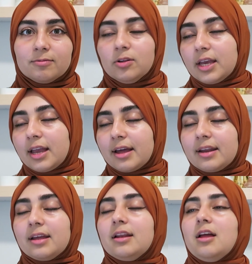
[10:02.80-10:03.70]
of looking at
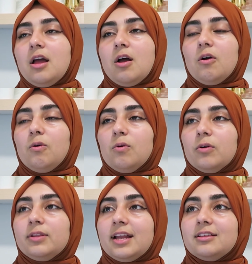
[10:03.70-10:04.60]
it.
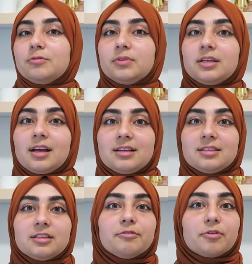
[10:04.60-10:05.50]
Or that is a really
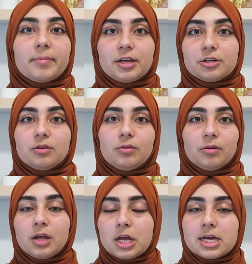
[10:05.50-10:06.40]
nice
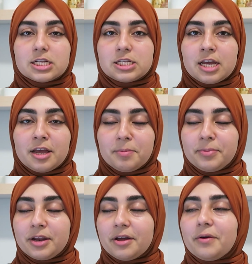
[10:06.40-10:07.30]
informational tip,
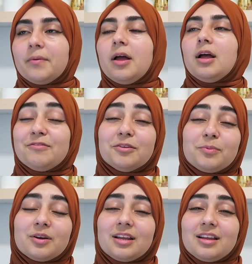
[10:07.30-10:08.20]
you know? I feel
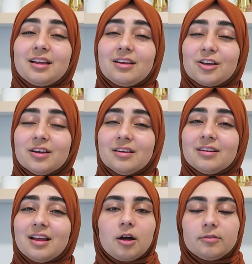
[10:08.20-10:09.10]
pretty
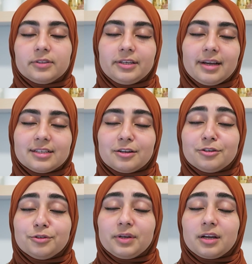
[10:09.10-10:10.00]
good. Hopefully you guys are
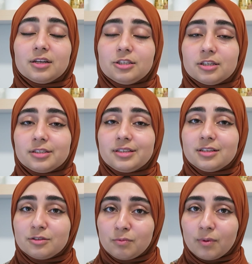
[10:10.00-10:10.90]
doing just
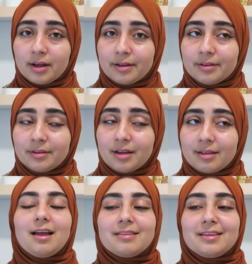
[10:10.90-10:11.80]
as well.
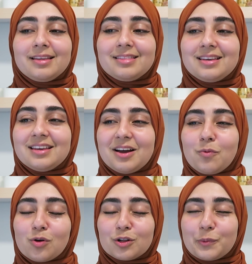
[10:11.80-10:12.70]
I think the
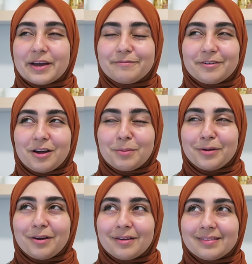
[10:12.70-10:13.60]
worldwide
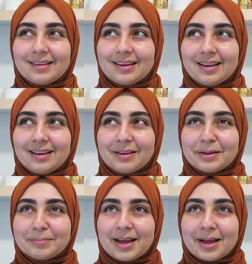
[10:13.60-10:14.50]
phenomenon that
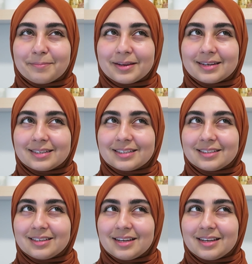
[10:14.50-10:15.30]
happened